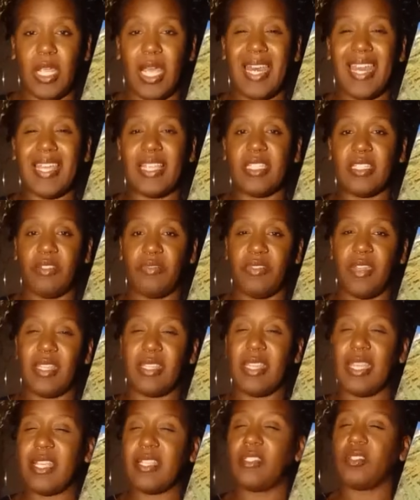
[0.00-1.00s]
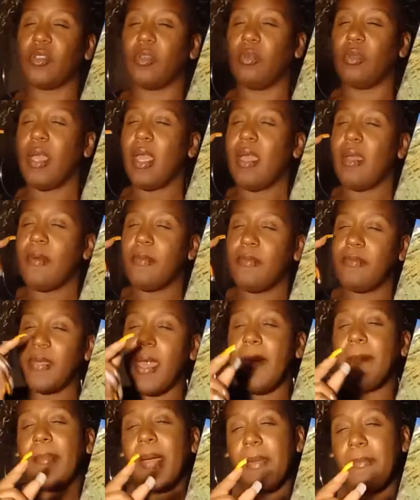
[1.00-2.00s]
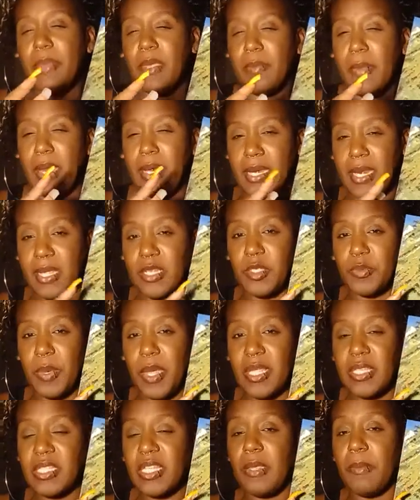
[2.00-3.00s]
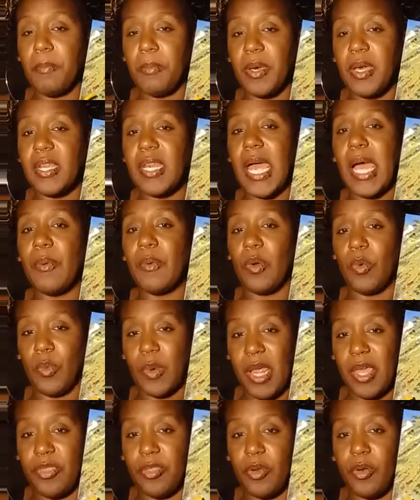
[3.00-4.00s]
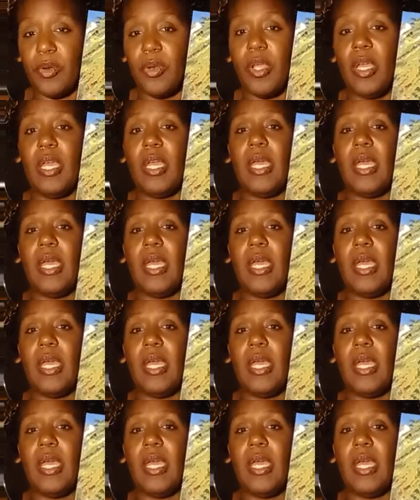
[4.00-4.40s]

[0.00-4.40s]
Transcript: I like stuff like that, so that might be my next painting, but I would rather